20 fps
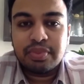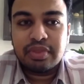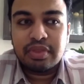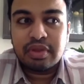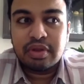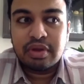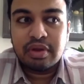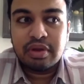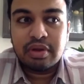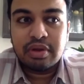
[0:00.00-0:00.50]

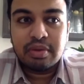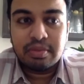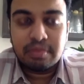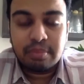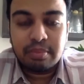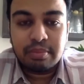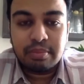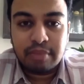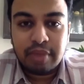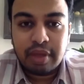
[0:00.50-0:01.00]
the
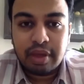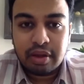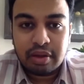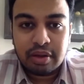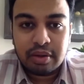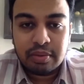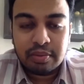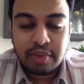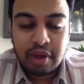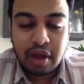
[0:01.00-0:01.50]

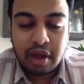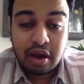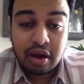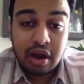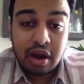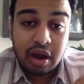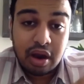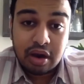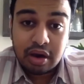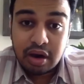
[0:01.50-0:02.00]

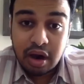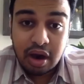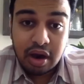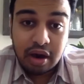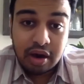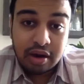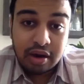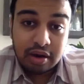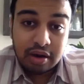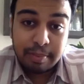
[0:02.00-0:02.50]

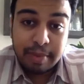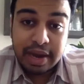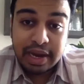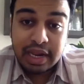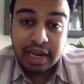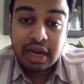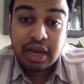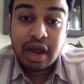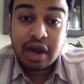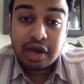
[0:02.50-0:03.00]
our
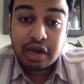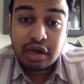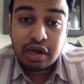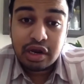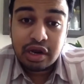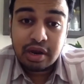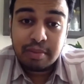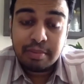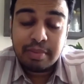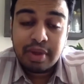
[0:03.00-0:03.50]
medical
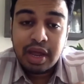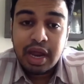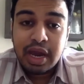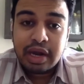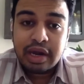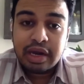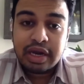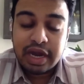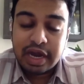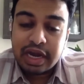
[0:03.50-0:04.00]
curriculum
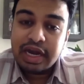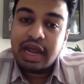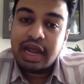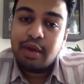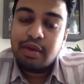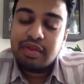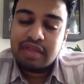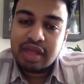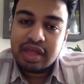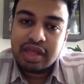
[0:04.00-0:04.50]
didn't
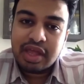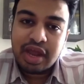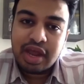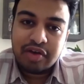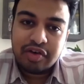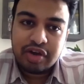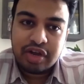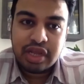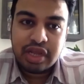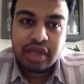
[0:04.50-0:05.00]
have
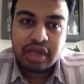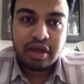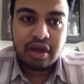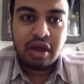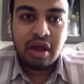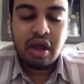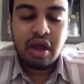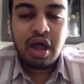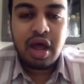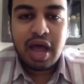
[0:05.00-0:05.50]
psychiatry
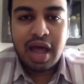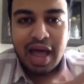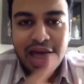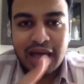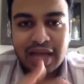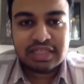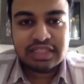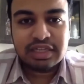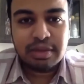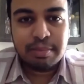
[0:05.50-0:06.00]

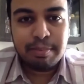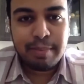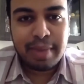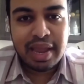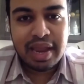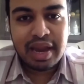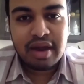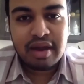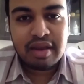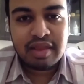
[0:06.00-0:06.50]
as a
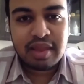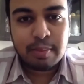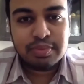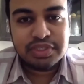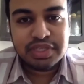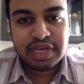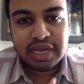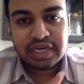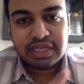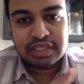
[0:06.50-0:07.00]
main
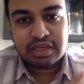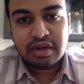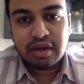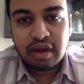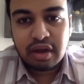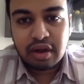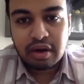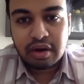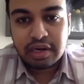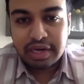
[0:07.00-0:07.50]
subject
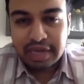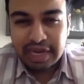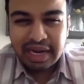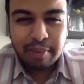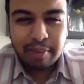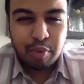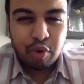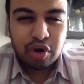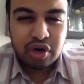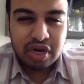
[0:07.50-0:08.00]
till
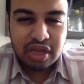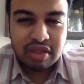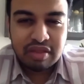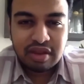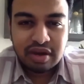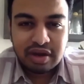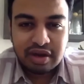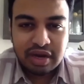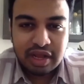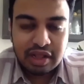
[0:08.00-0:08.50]
about
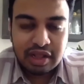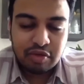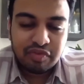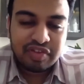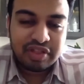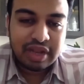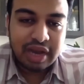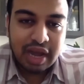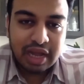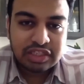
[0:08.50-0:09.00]
recently.
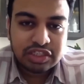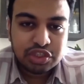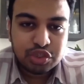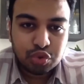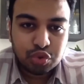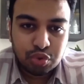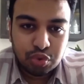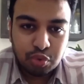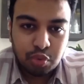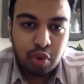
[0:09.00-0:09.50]
For the last
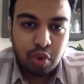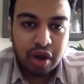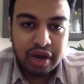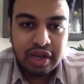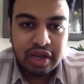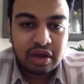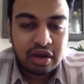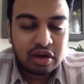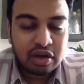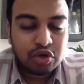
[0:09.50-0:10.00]
1
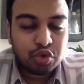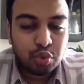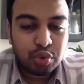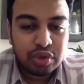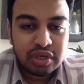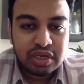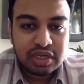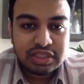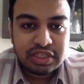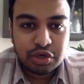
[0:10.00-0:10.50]
year, 2
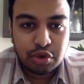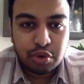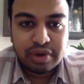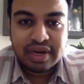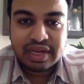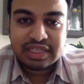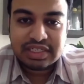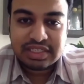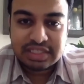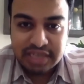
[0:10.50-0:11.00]
years,
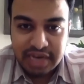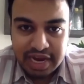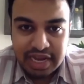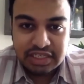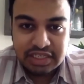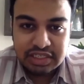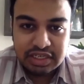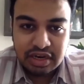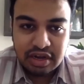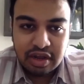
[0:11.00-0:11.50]
it has
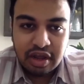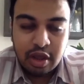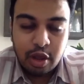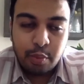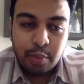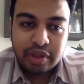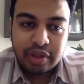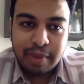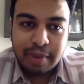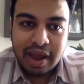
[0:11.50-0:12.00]
changed
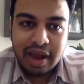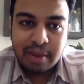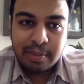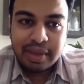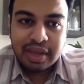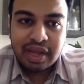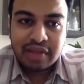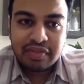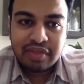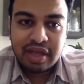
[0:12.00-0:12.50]
with
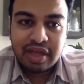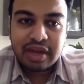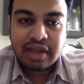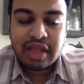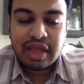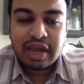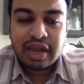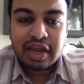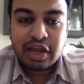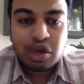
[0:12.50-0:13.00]
pandemic, and
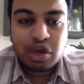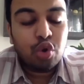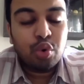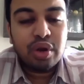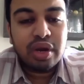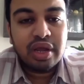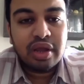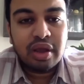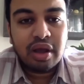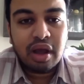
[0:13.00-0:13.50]
they're
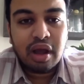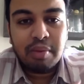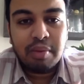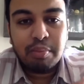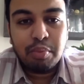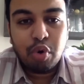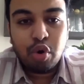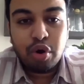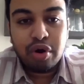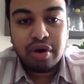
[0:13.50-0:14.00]
including
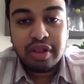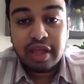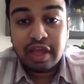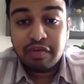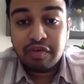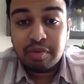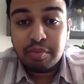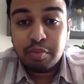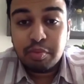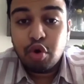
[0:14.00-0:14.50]
they're
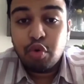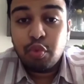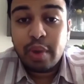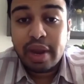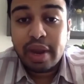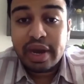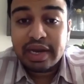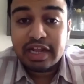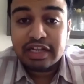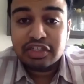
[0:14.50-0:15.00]
giving more
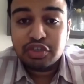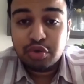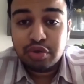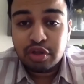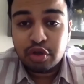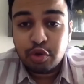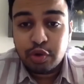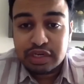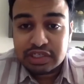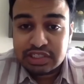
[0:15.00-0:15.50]
weightage to
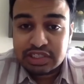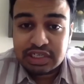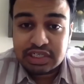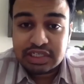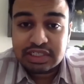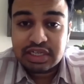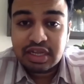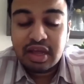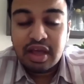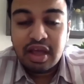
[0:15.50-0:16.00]
the
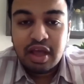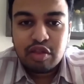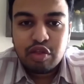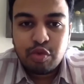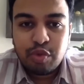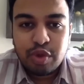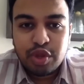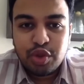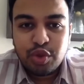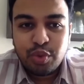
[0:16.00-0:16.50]
questions.
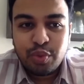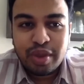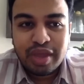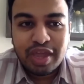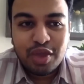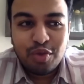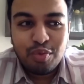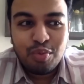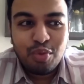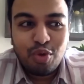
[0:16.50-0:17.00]
So when you
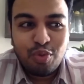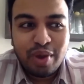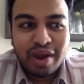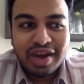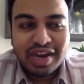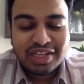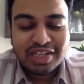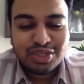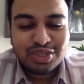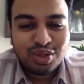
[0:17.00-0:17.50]
give more
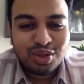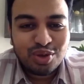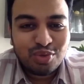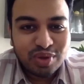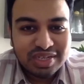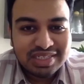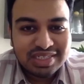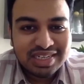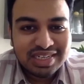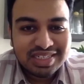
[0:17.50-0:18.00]
weightage to the
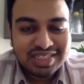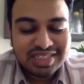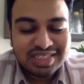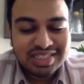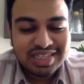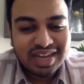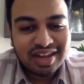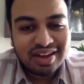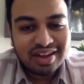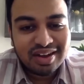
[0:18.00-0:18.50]

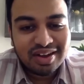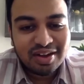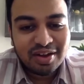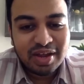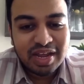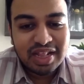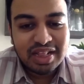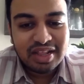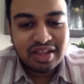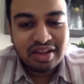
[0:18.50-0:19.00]
questions
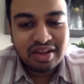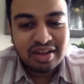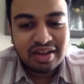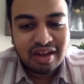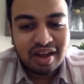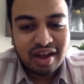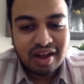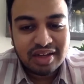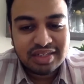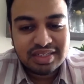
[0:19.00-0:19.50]
in the
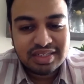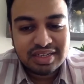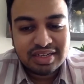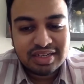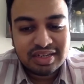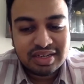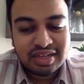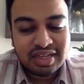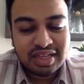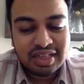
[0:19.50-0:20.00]
answer
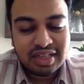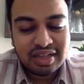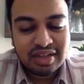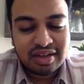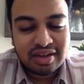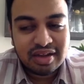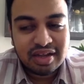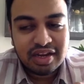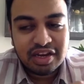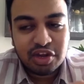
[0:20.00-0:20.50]

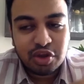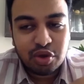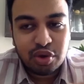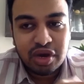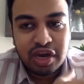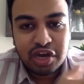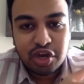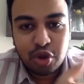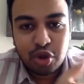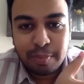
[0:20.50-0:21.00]

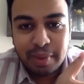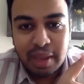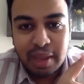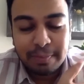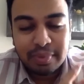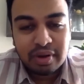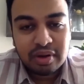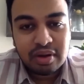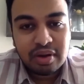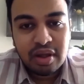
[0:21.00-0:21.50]
in your
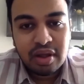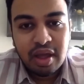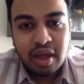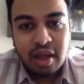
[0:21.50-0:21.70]
paper,